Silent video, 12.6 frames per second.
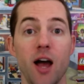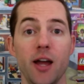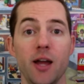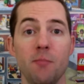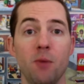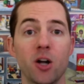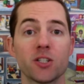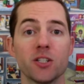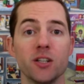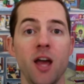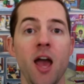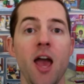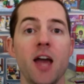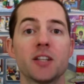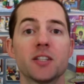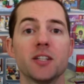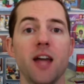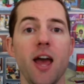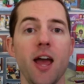I am Martin, and
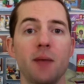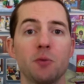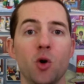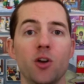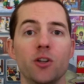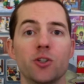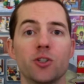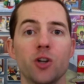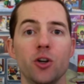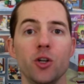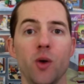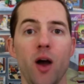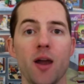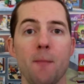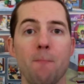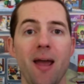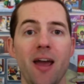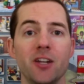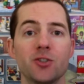today I'm going to show you how to
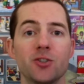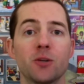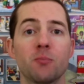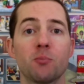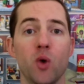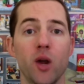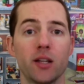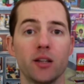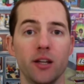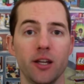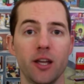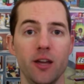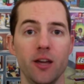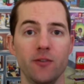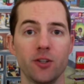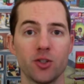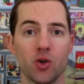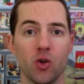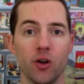manage your BrickLink
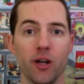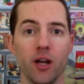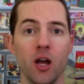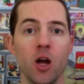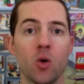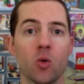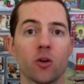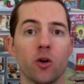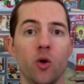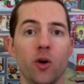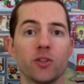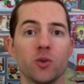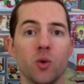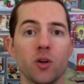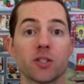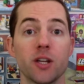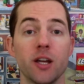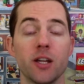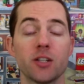inventory. We're going to once
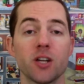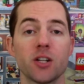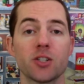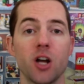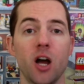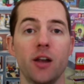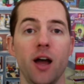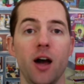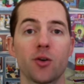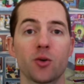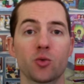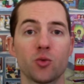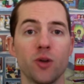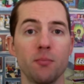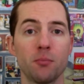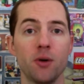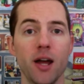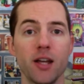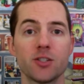again touch on how to
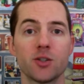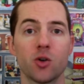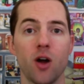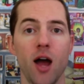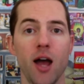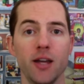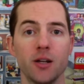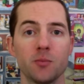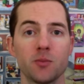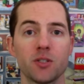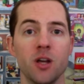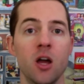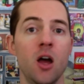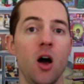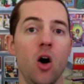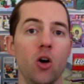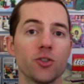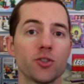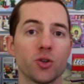reprice your items,
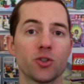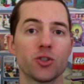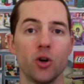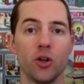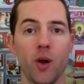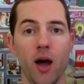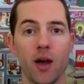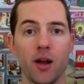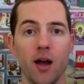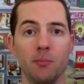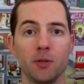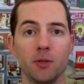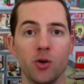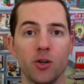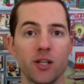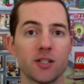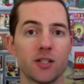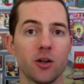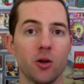also show you how to upload a
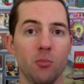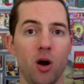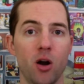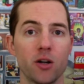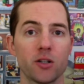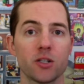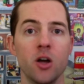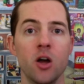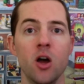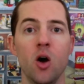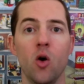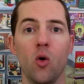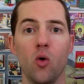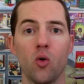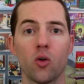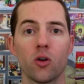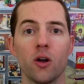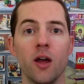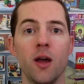single part
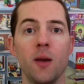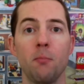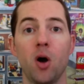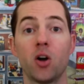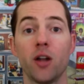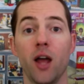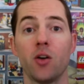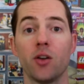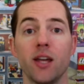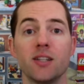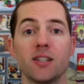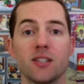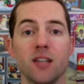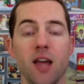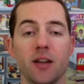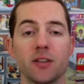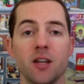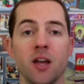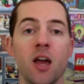or part out a
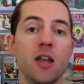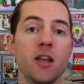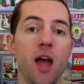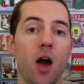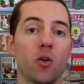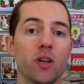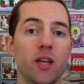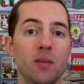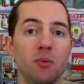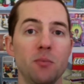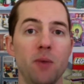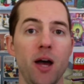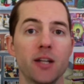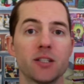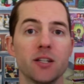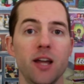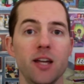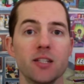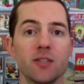set. Now, keep in mind,
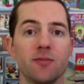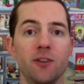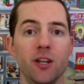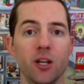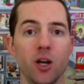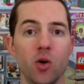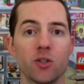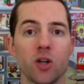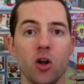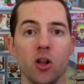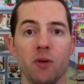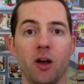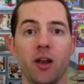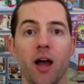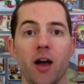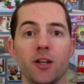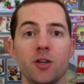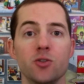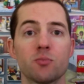today's video is all about how
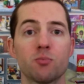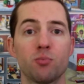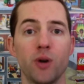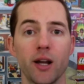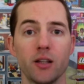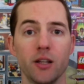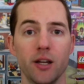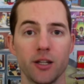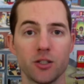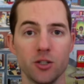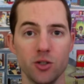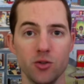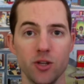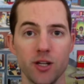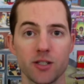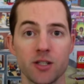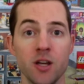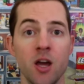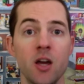to use BrickLink to do
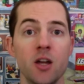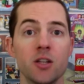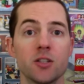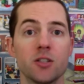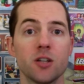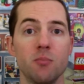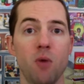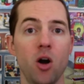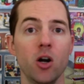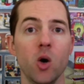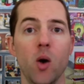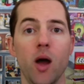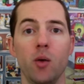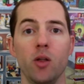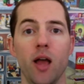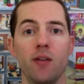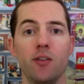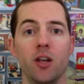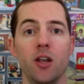this. Tomorrow I will
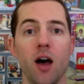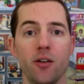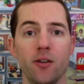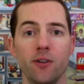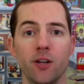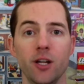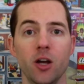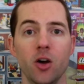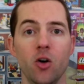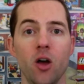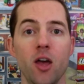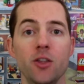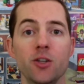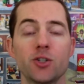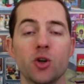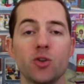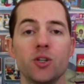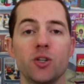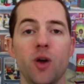have another video that
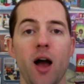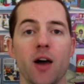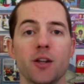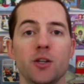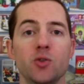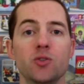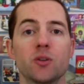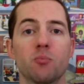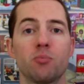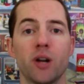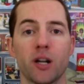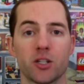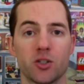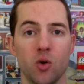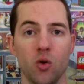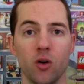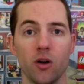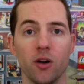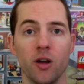shows you how to use
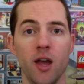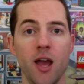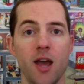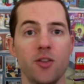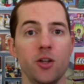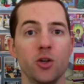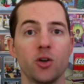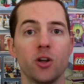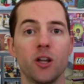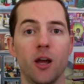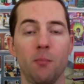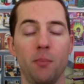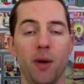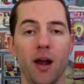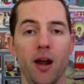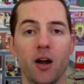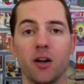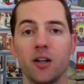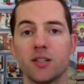BrickStore, and then you can
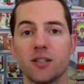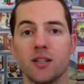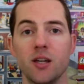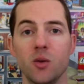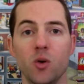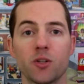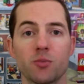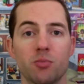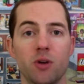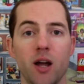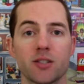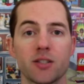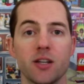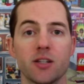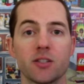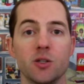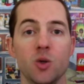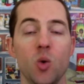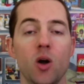compare and see which
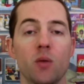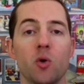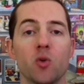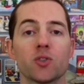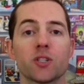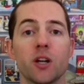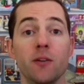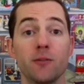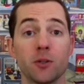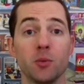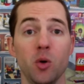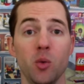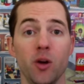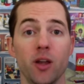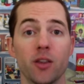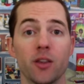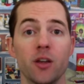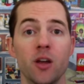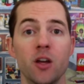process you are most comfortable
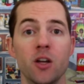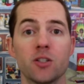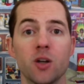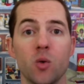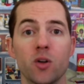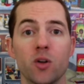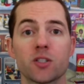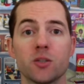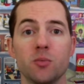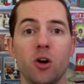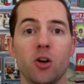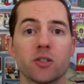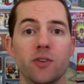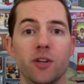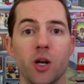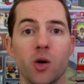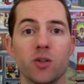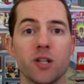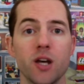with. So once tomorrow's
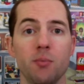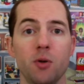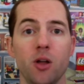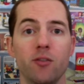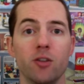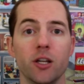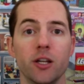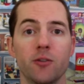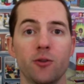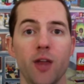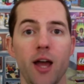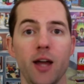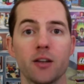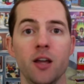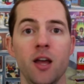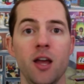video is up, I'll have a link for that.